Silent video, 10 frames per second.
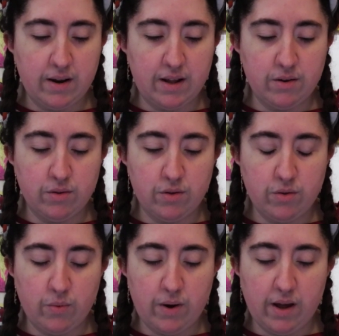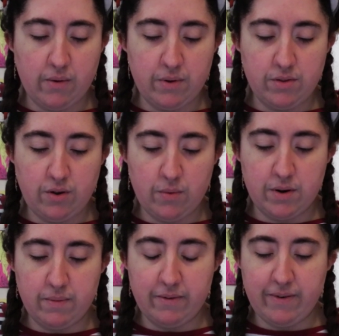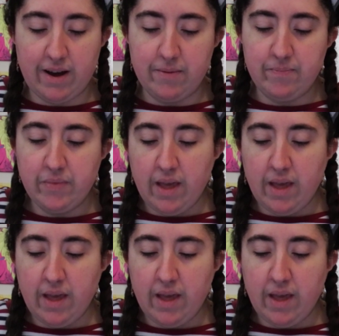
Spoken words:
natural source of water was nowhere to be found,